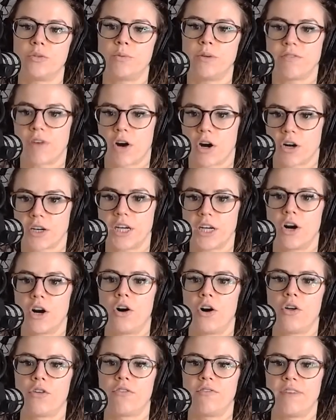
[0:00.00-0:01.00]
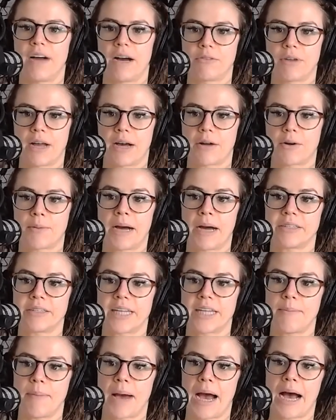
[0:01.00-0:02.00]
We've already called, found out about
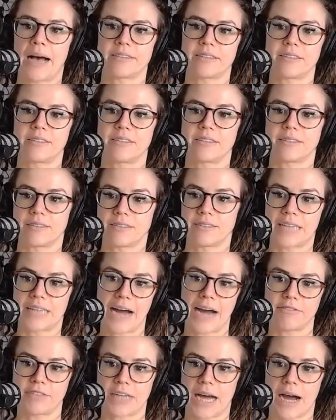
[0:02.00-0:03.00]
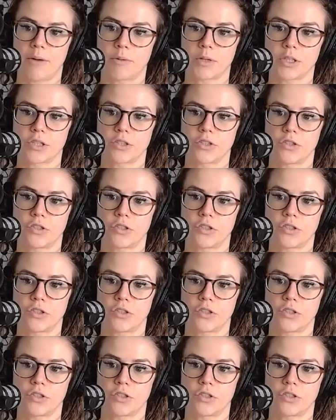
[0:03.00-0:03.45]
day passes and staffed hours.